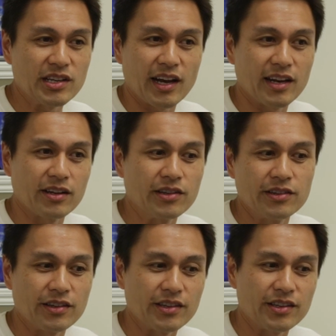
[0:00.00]
kind
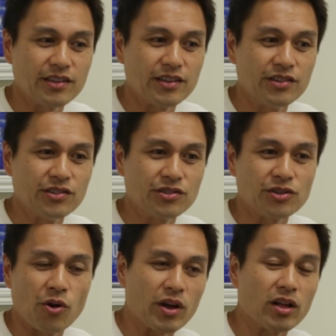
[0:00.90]
of is
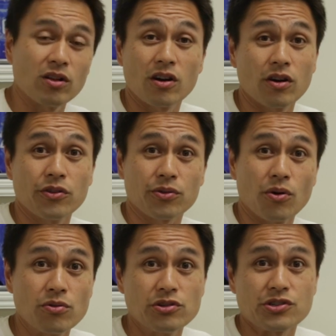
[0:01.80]
going along on their
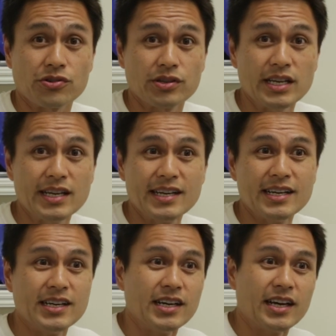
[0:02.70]
own journey
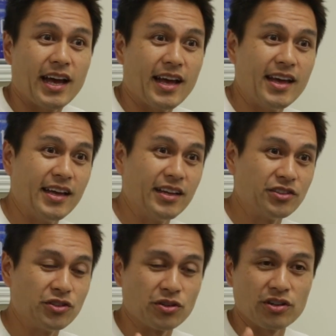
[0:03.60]

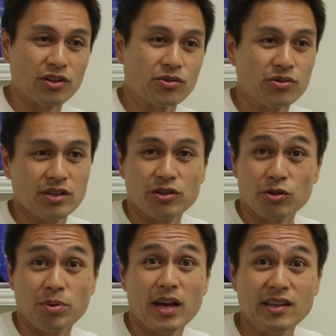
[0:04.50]
and you're going to learn at your
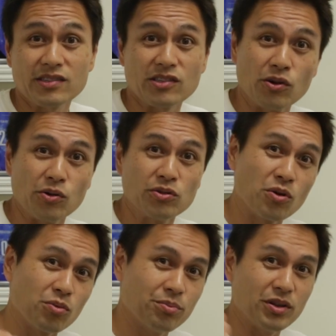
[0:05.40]
pace. So
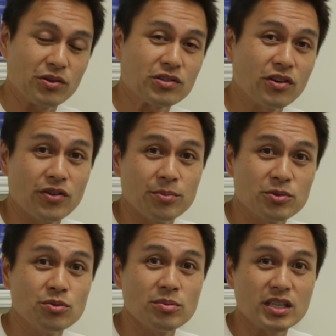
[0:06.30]
don't beat yourself up
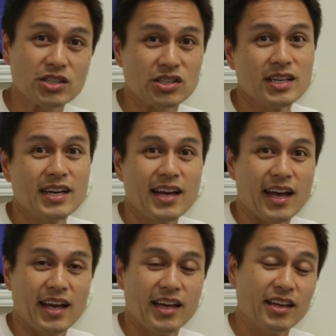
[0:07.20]
too much
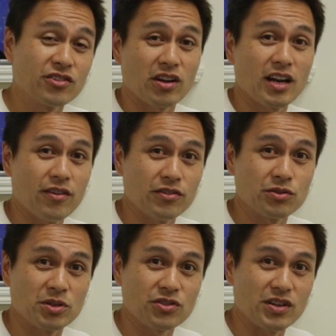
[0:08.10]
and try and have as
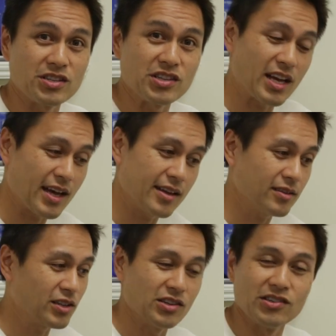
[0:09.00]
much fun as you can,
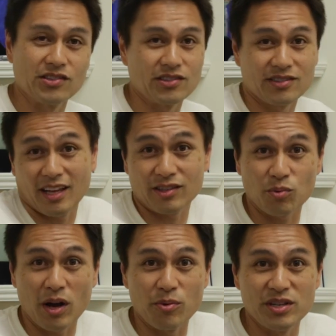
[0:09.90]
because that's
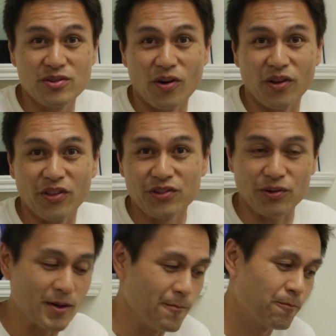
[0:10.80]
why we do all this,
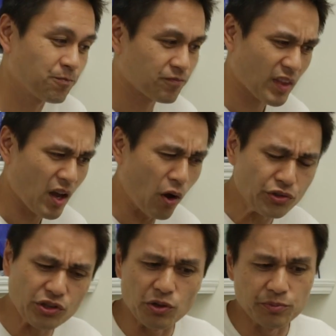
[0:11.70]
right?
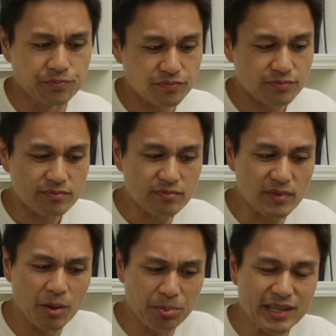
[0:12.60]
Also,
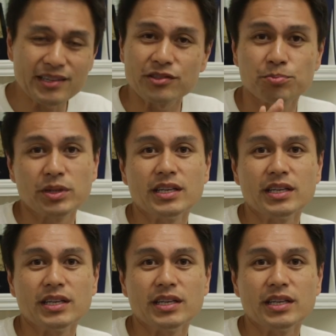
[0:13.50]
please,